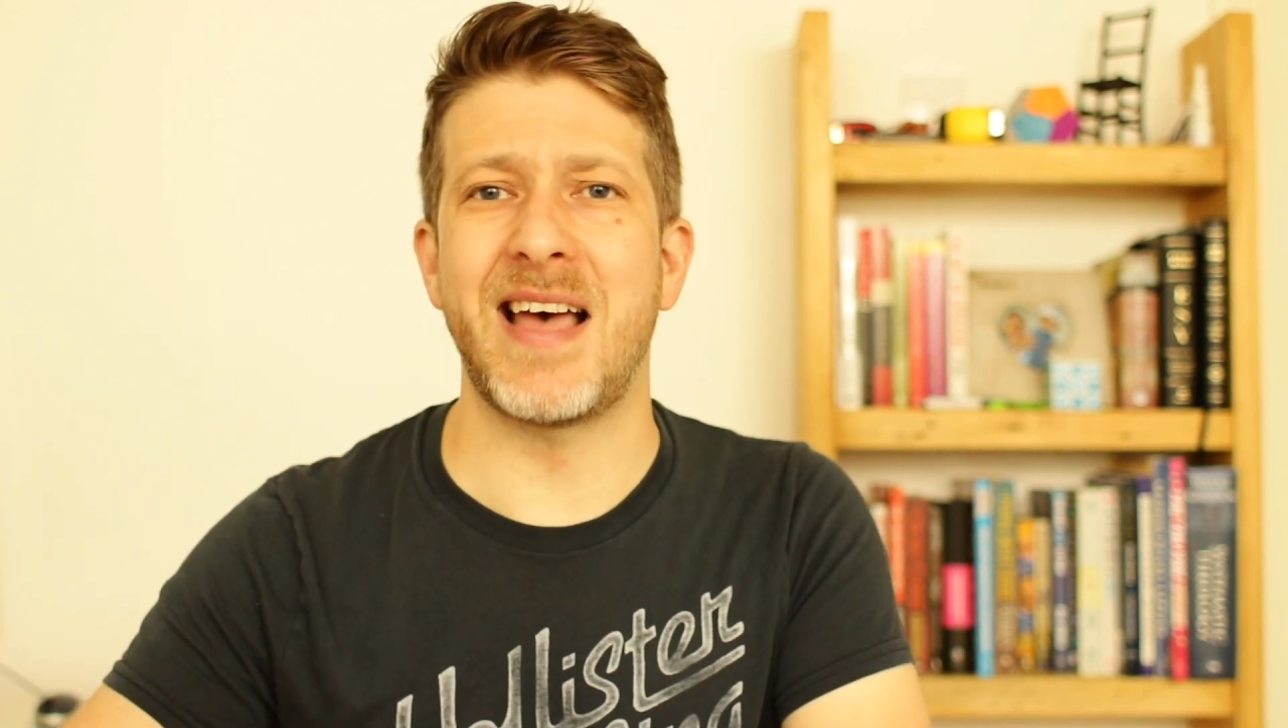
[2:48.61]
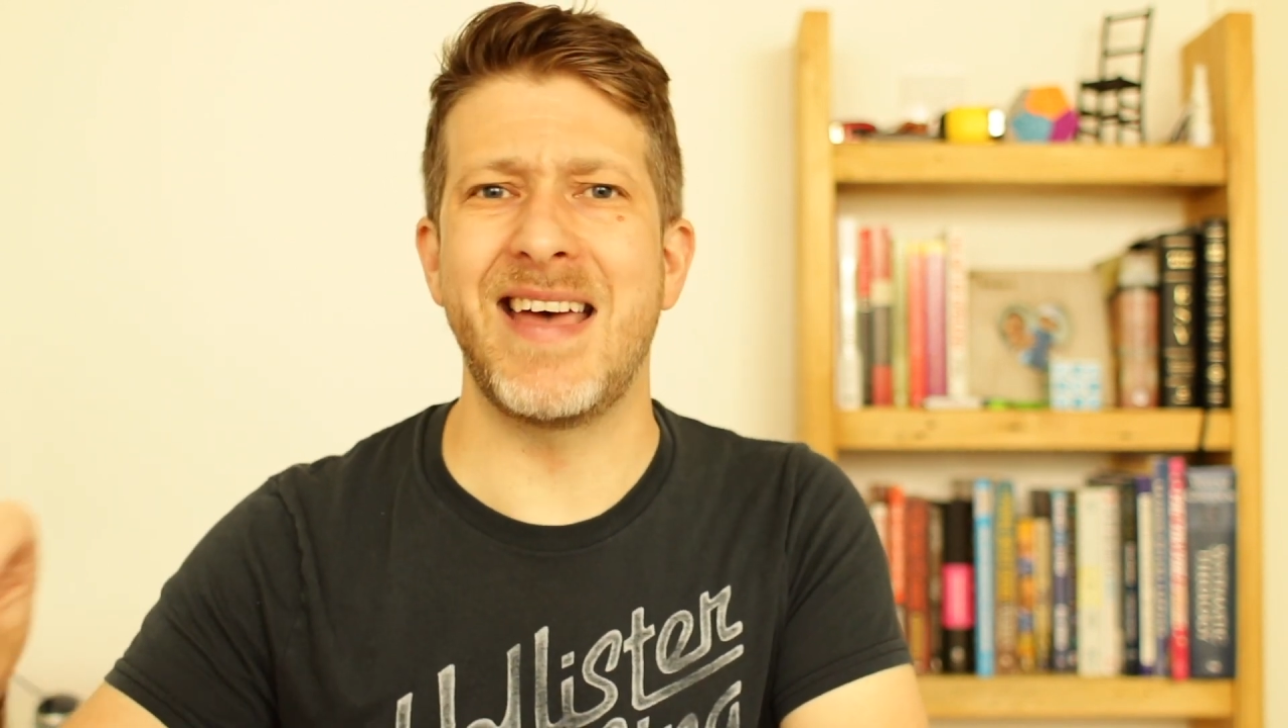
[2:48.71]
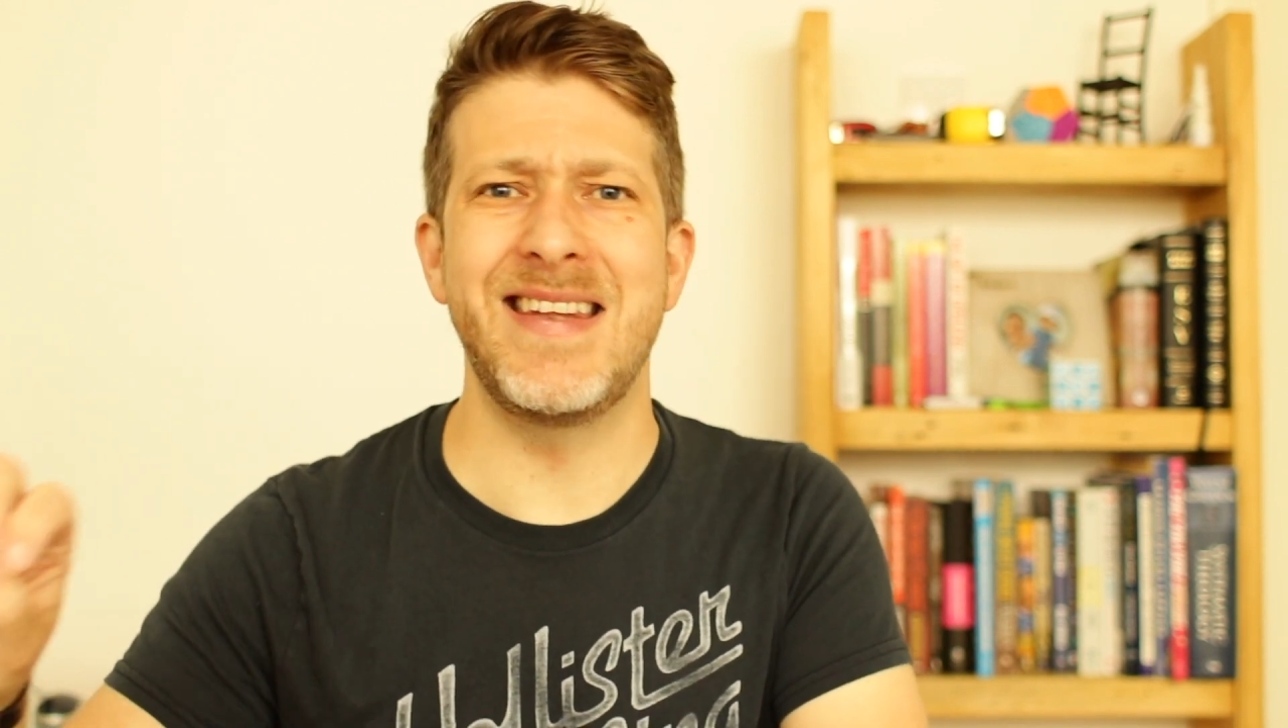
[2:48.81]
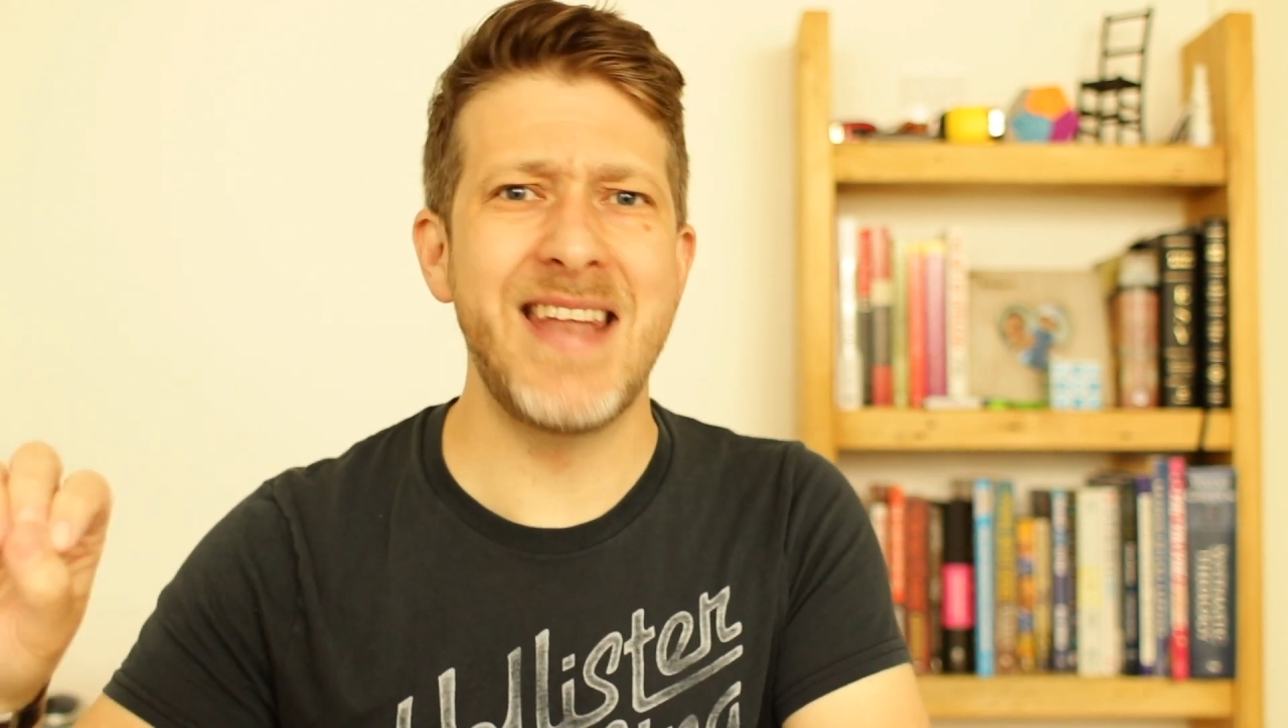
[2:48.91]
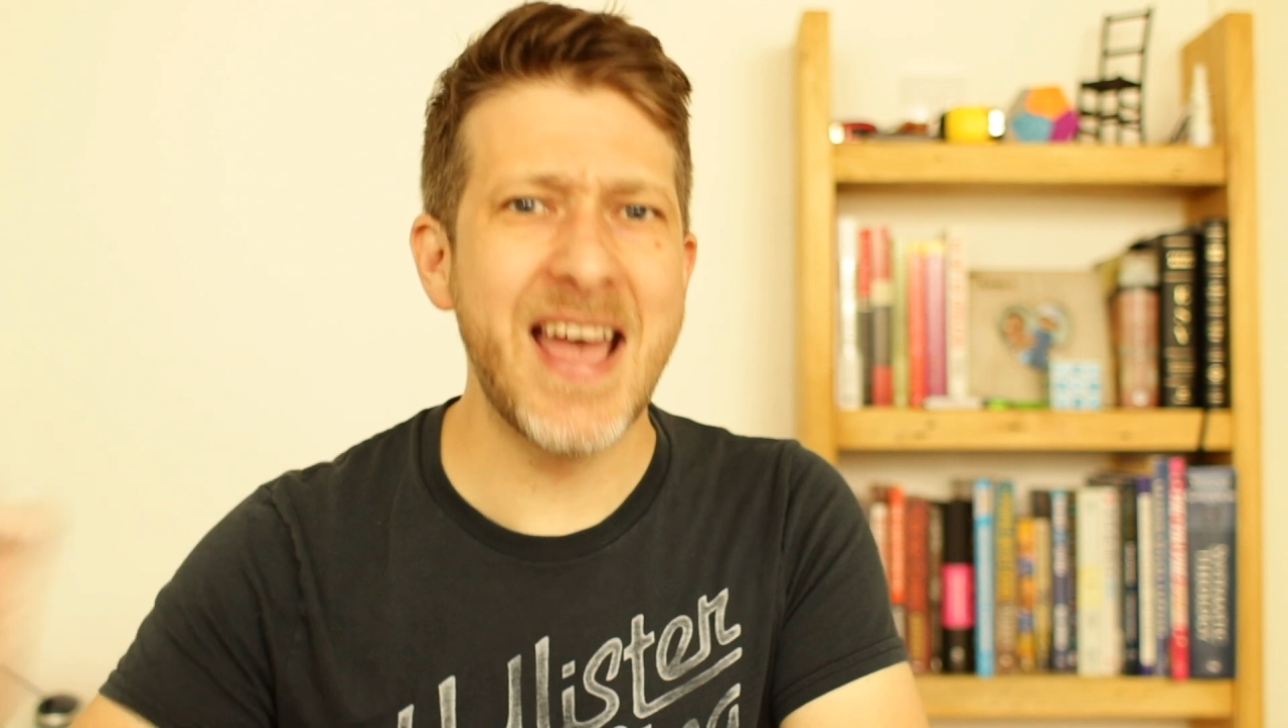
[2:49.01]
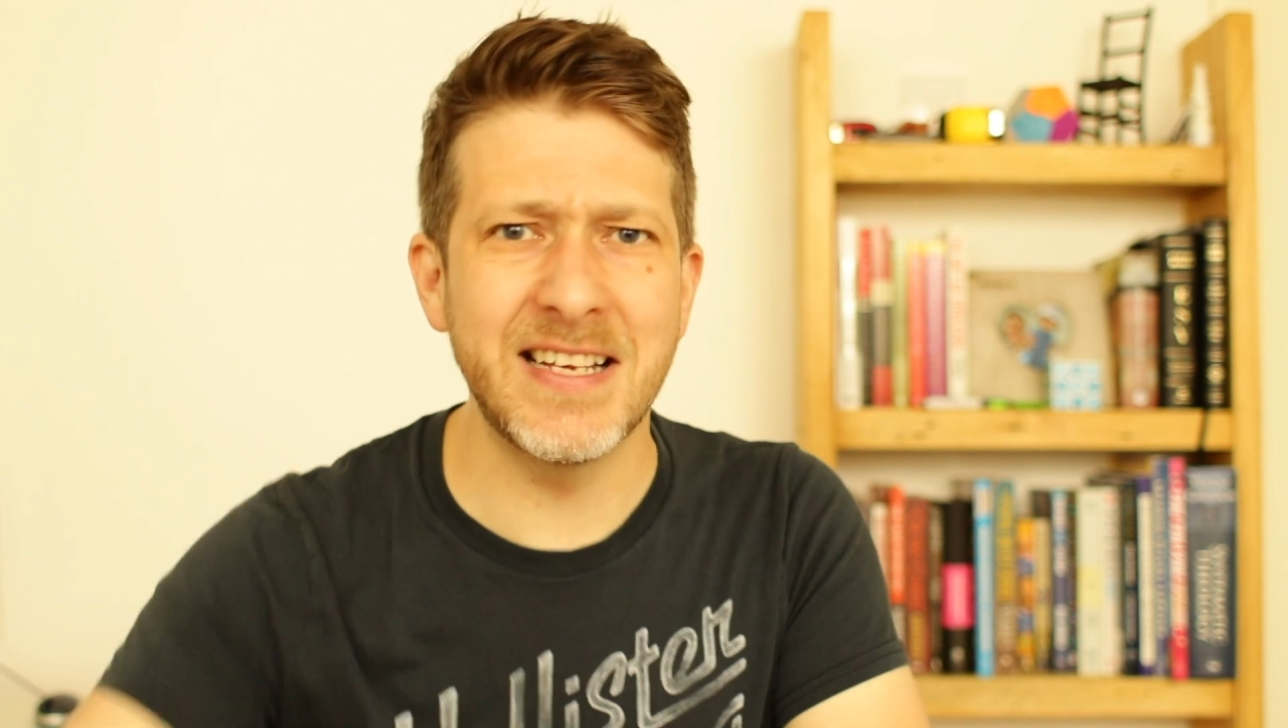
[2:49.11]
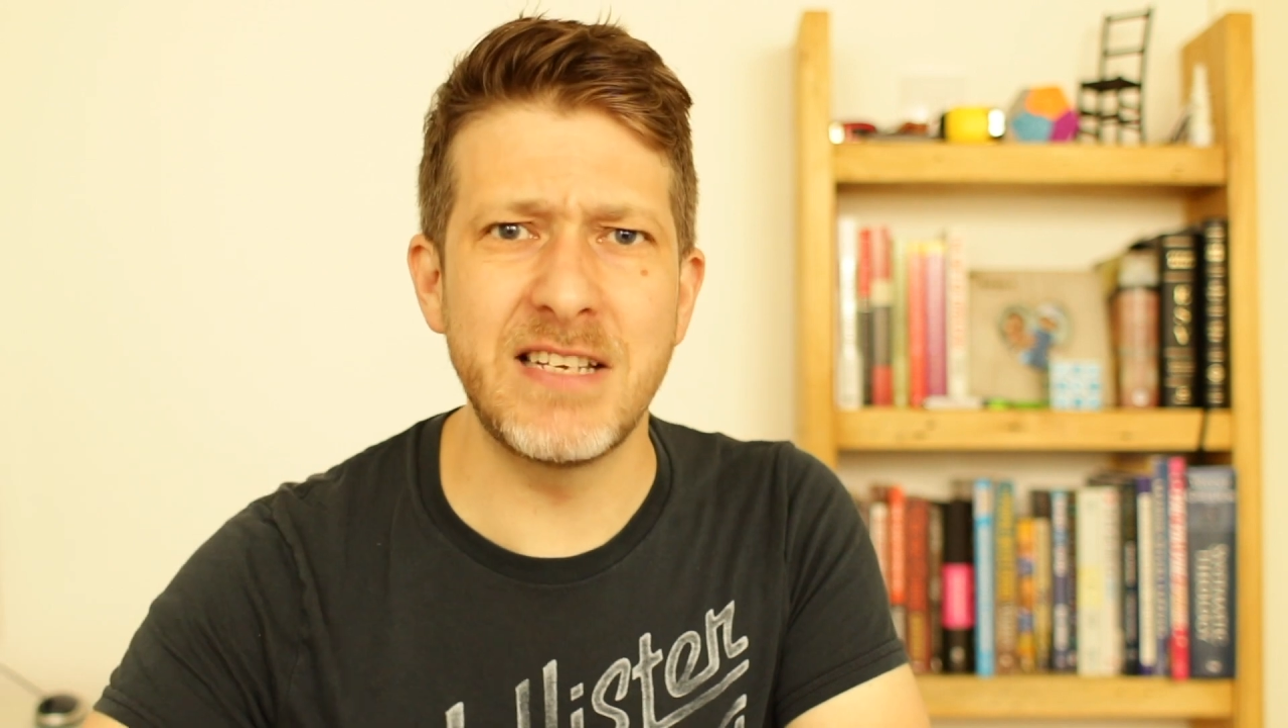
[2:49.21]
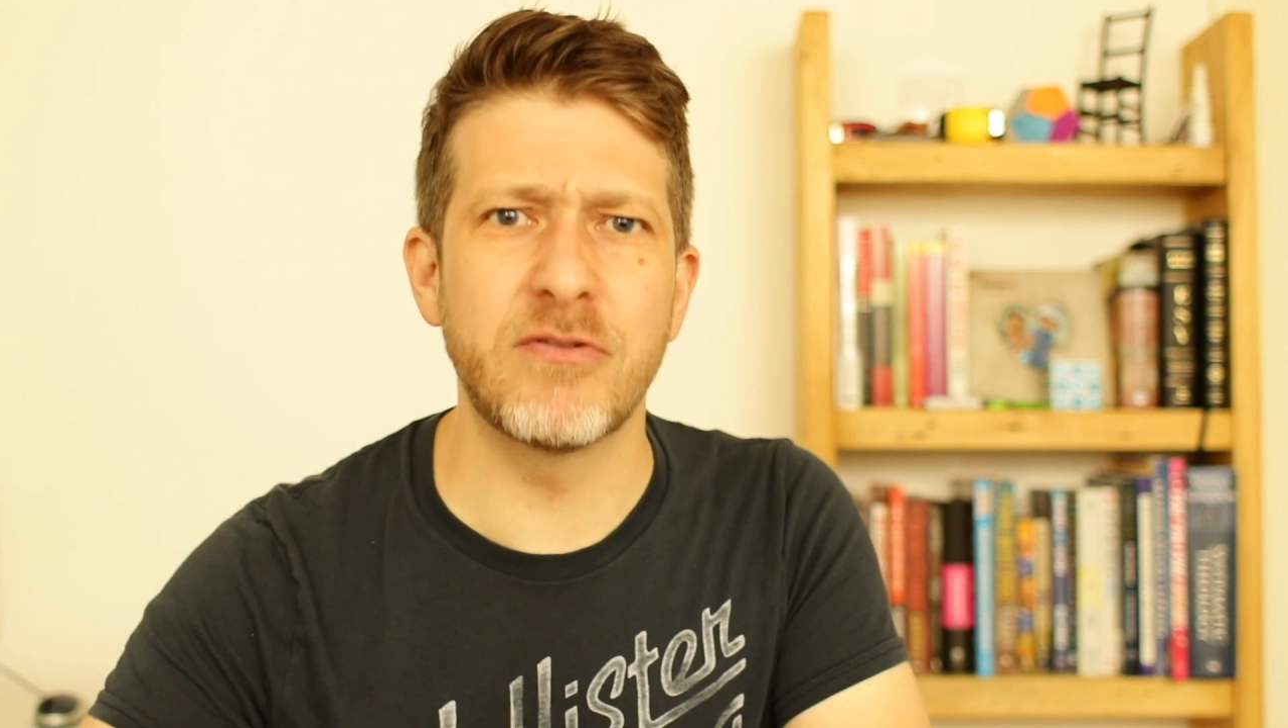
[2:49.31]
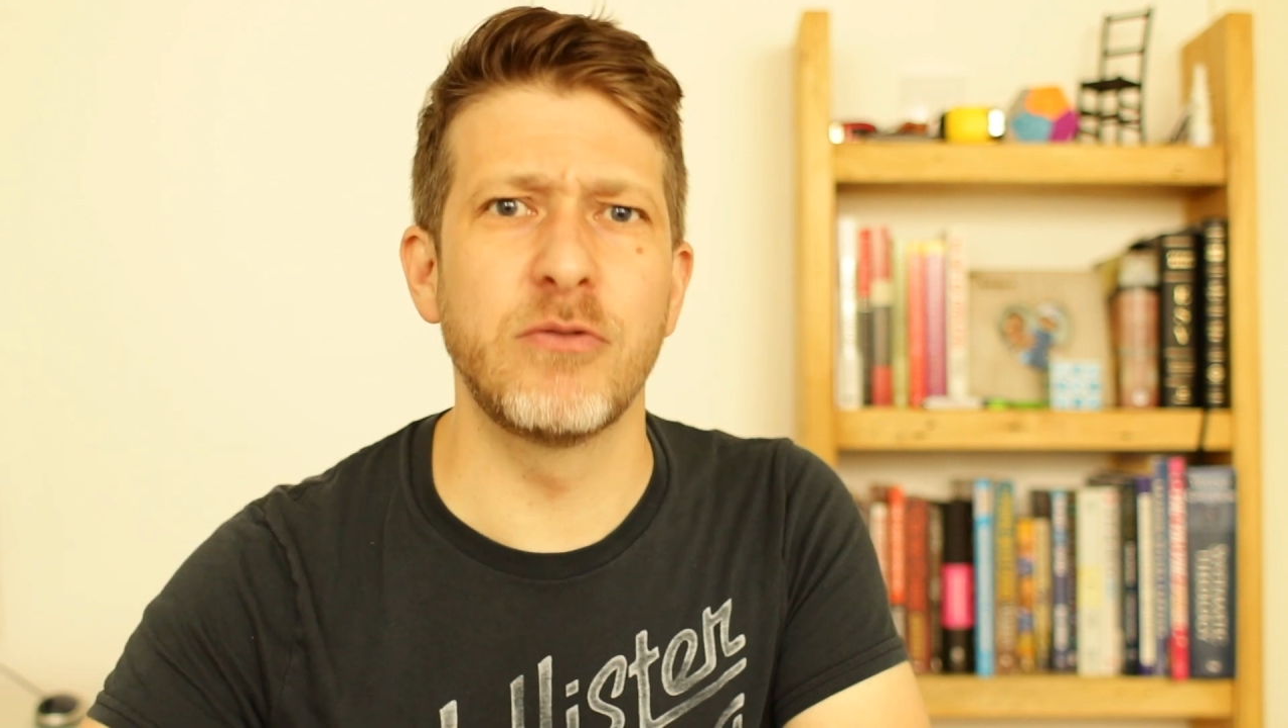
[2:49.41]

and negative